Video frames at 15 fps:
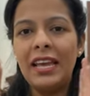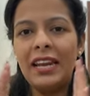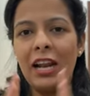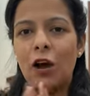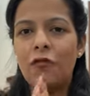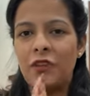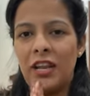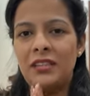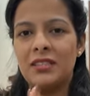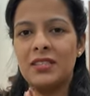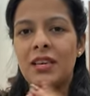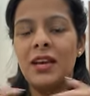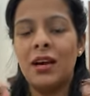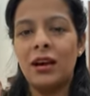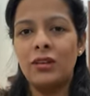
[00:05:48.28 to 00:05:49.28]
Now friends,
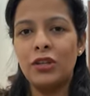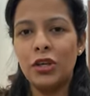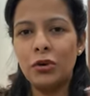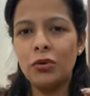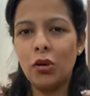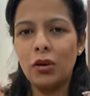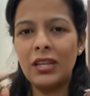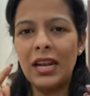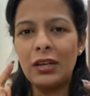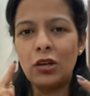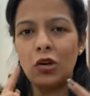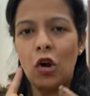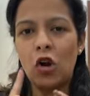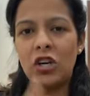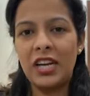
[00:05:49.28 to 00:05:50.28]
do you know that
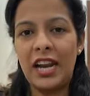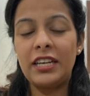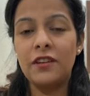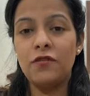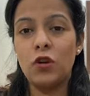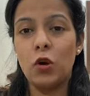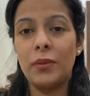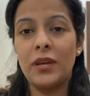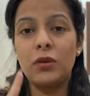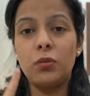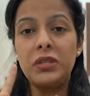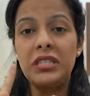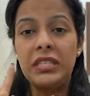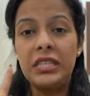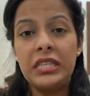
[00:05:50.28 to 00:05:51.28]
cognitive domain was